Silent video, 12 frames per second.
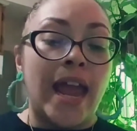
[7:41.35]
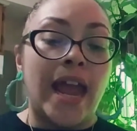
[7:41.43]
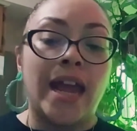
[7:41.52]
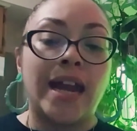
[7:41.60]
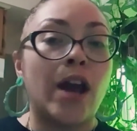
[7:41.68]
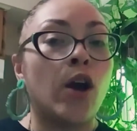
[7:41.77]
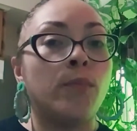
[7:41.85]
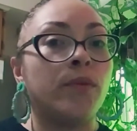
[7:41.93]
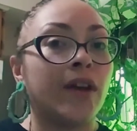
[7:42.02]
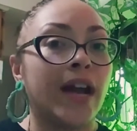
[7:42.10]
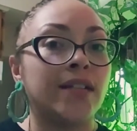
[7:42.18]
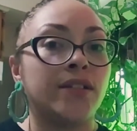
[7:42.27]
And I hope
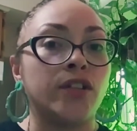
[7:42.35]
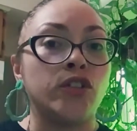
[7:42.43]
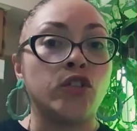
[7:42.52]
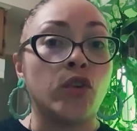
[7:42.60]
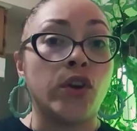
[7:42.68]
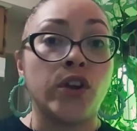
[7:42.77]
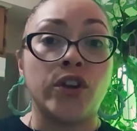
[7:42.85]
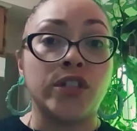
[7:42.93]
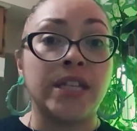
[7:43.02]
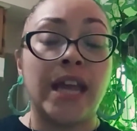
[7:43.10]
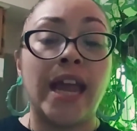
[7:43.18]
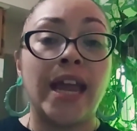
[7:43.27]
you guys enjoy
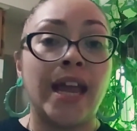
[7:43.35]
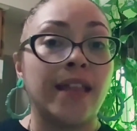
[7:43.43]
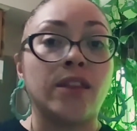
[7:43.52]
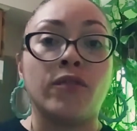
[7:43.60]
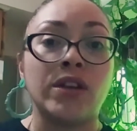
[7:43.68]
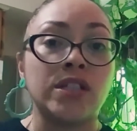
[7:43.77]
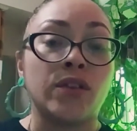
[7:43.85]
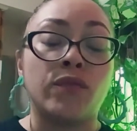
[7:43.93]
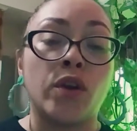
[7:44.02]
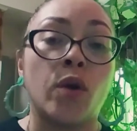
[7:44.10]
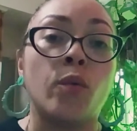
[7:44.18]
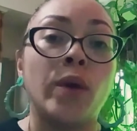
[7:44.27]
your day and the rest
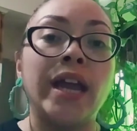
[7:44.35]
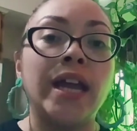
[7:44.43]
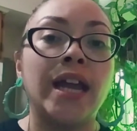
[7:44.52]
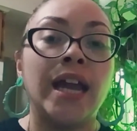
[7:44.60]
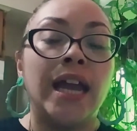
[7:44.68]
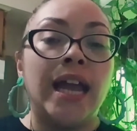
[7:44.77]
of your week.